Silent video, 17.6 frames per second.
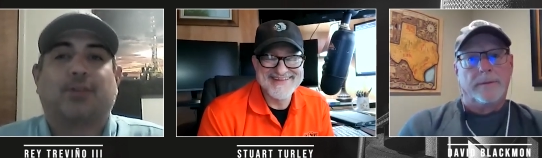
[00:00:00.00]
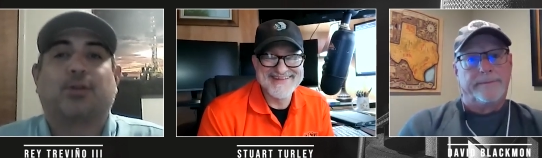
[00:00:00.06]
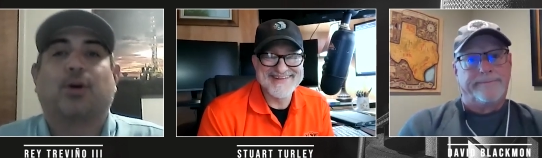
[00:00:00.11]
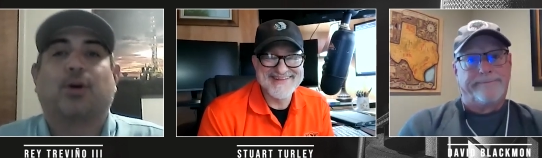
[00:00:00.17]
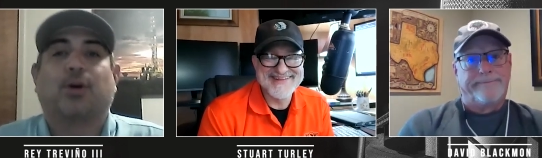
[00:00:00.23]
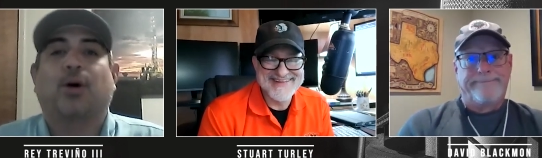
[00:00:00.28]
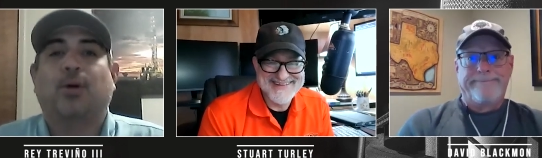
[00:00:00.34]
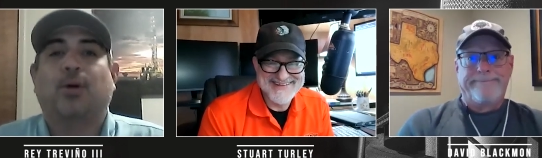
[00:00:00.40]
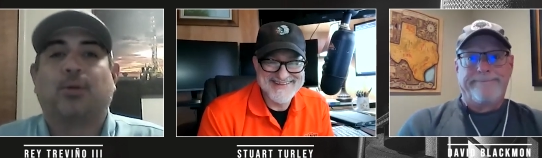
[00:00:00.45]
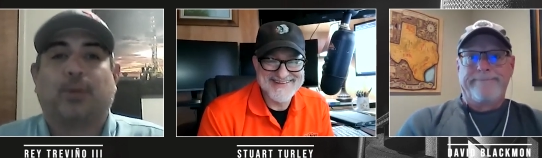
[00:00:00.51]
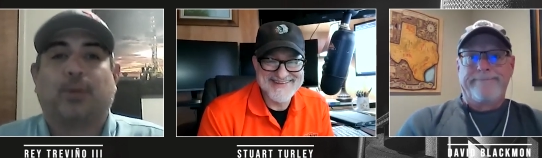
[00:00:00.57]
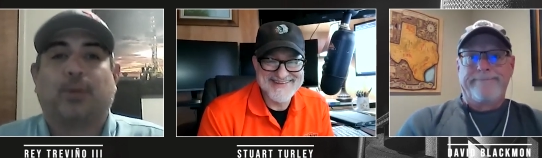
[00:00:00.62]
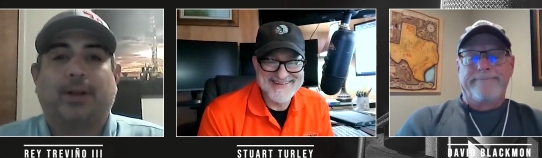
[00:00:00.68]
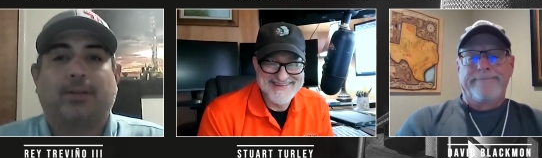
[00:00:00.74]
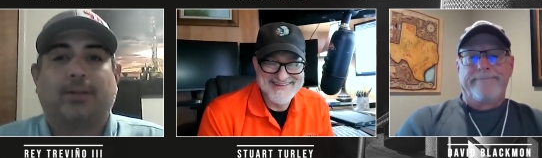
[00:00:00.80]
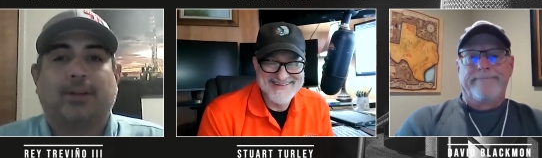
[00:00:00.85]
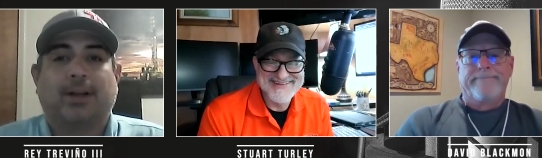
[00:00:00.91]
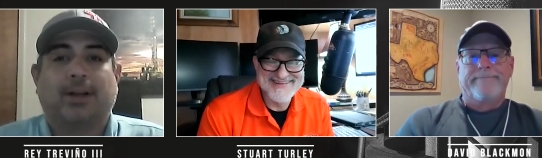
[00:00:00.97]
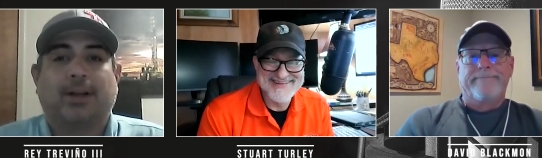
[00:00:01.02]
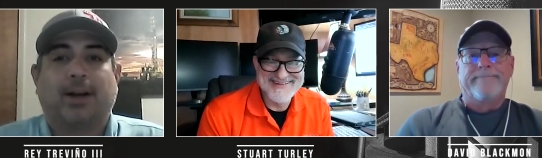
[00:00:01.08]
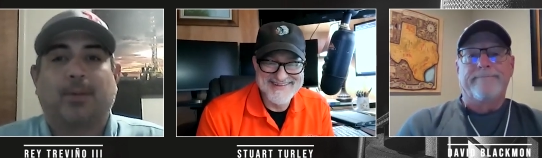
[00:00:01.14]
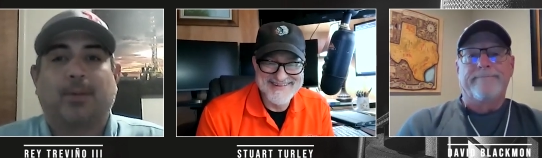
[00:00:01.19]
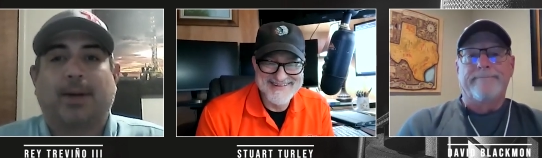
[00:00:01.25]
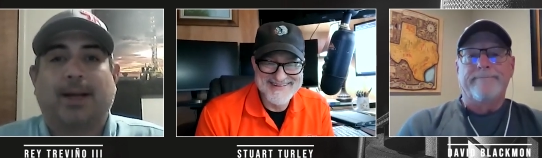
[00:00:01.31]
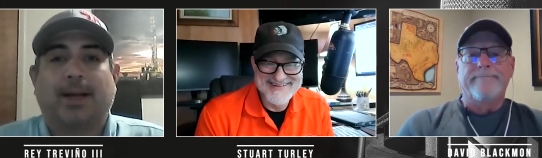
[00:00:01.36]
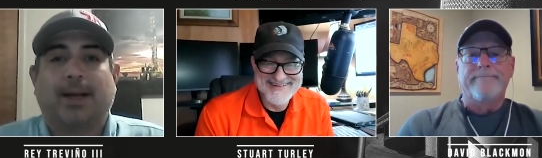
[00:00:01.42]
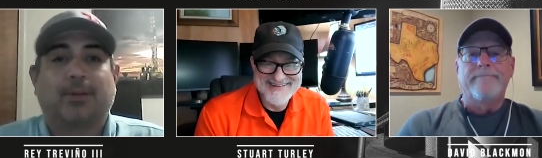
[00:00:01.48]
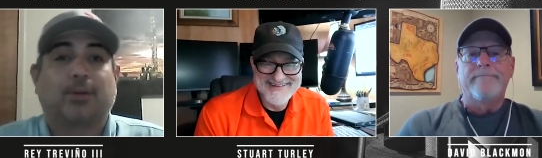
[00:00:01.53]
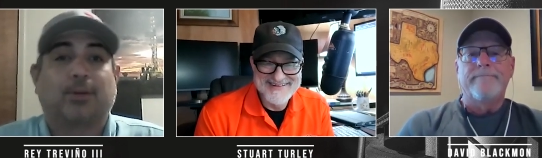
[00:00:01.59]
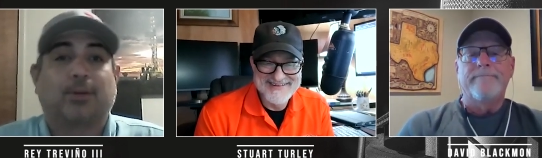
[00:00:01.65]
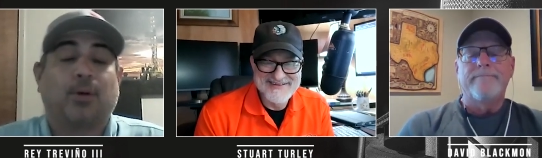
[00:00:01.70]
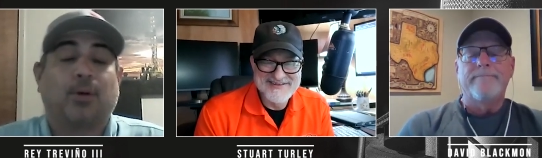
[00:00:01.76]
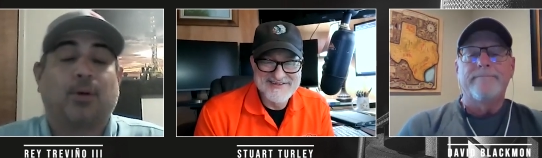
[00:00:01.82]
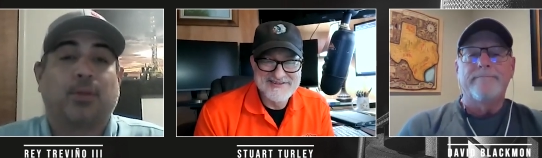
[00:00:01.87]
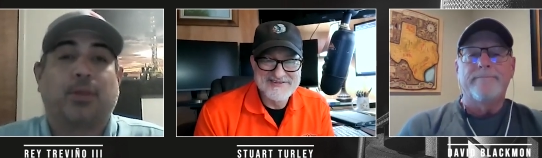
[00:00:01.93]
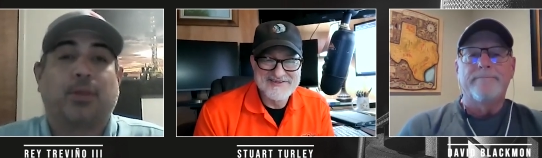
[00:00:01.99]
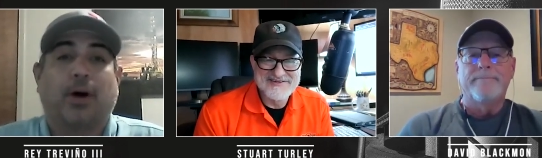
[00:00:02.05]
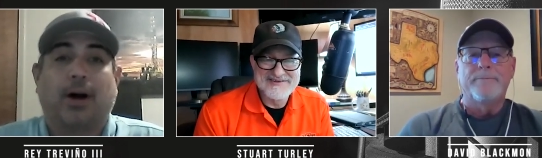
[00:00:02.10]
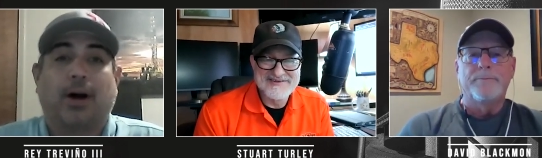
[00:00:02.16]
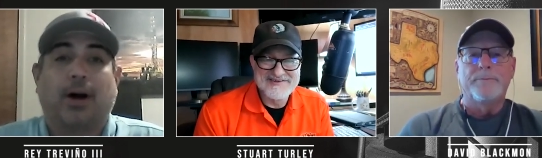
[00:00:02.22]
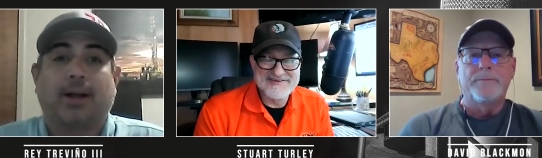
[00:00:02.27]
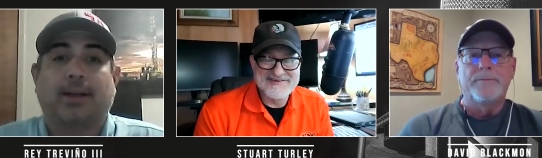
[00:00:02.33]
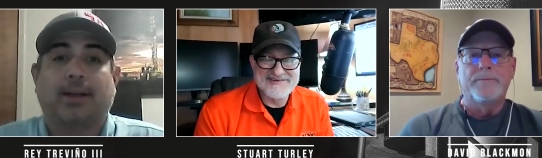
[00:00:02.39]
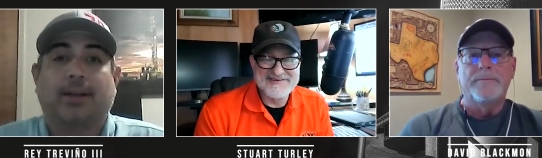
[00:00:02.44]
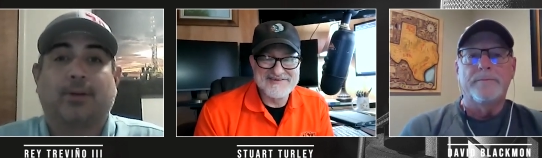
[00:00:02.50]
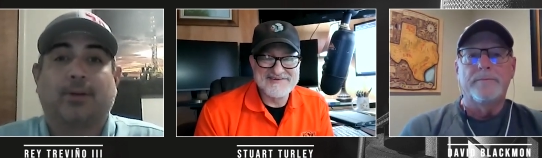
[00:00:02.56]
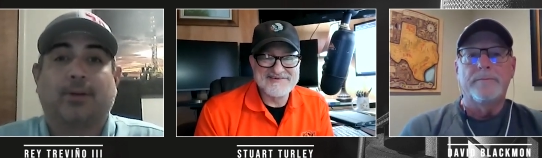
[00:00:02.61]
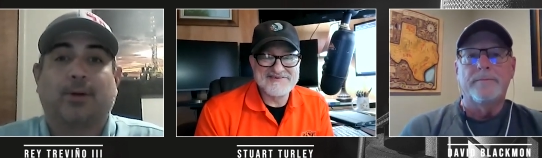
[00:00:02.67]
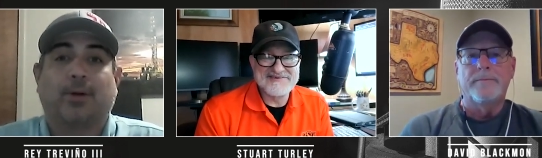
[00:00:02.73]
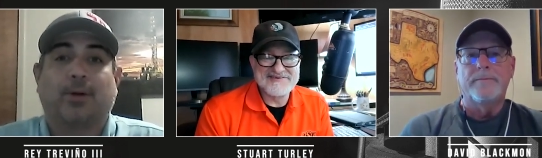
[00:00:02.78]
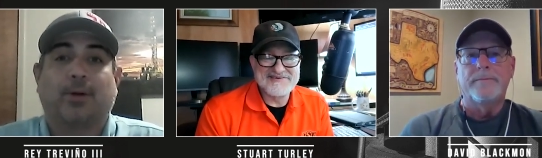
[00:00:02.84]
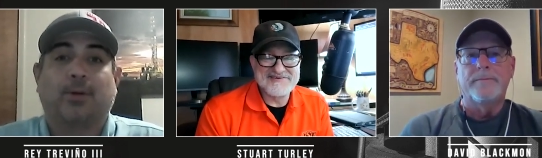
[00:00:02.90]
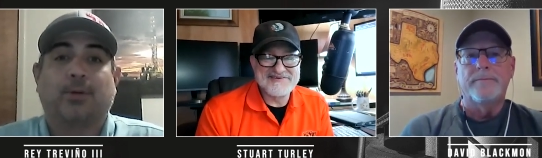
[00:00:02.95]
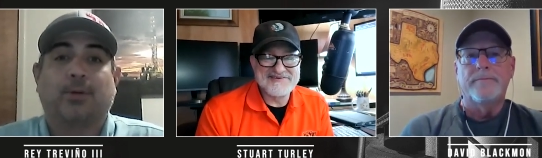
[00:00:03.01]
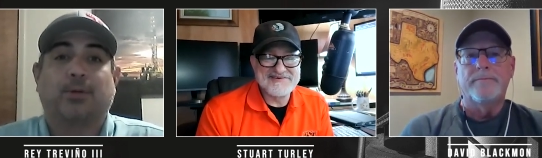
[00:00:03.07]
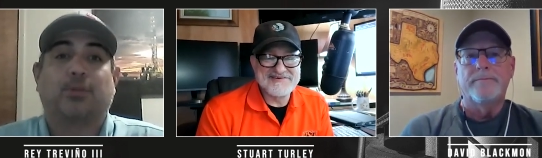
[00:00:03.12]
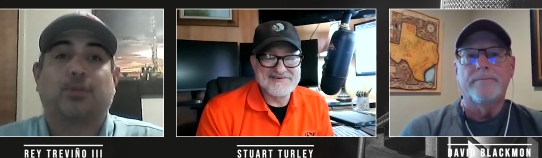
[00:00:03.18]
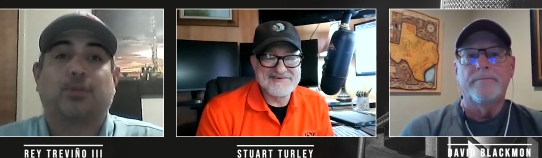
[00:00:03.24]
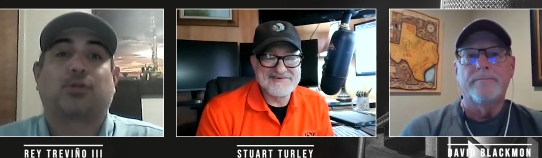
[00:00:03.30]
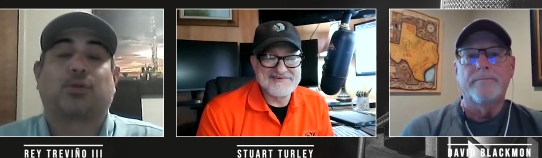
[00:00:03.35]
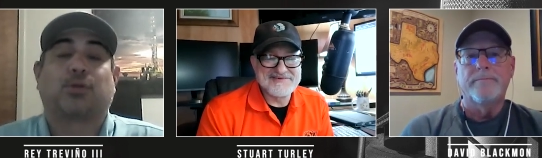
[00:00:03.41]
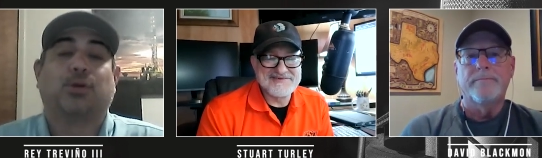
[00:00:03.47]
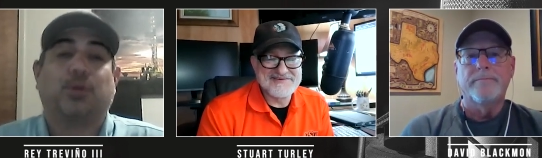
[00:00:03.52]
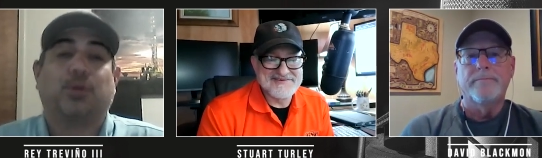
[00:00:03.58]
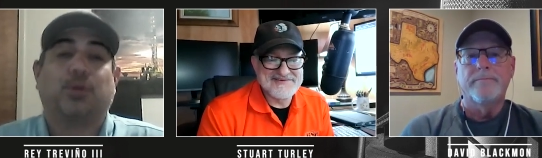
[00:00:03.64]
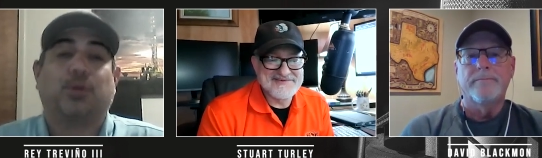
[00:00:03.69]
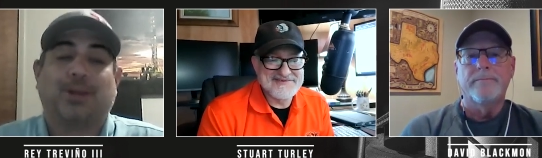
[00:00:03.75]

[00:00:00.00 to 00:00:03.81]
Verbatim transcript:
Speaker 1: their own reason and everybody has their own thought and their own truth,